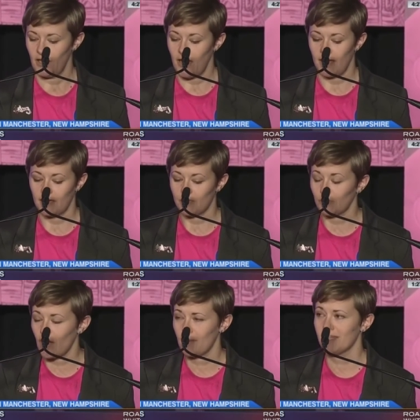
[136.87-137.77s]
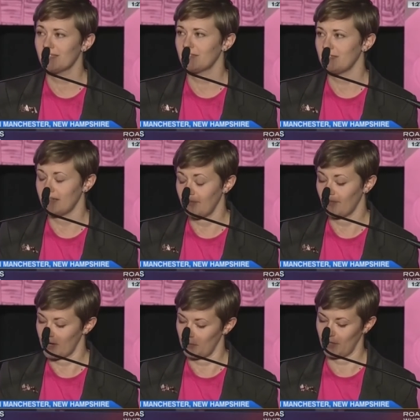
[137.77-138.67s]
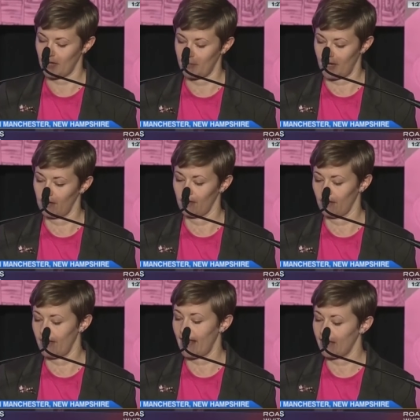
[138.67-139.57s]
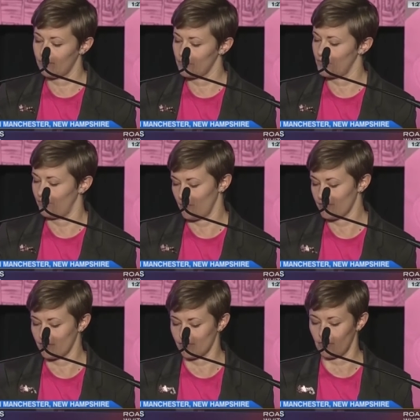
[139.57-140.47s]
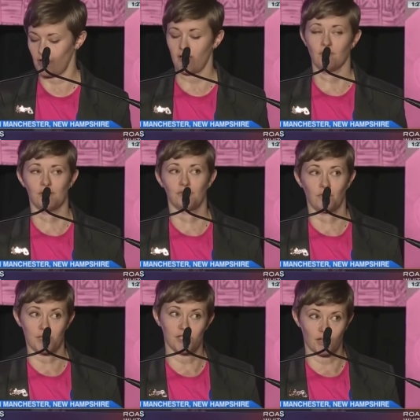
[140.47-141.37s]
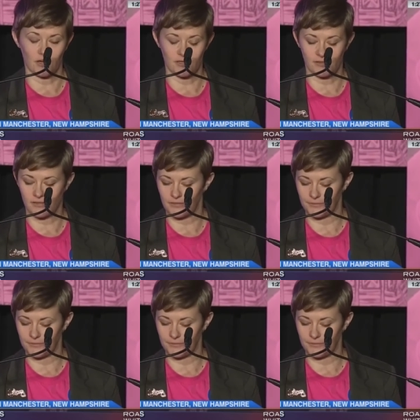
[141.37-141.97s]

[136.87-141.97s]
and has promised to defund Planned Parenthood and remove birth control coverage from insurance.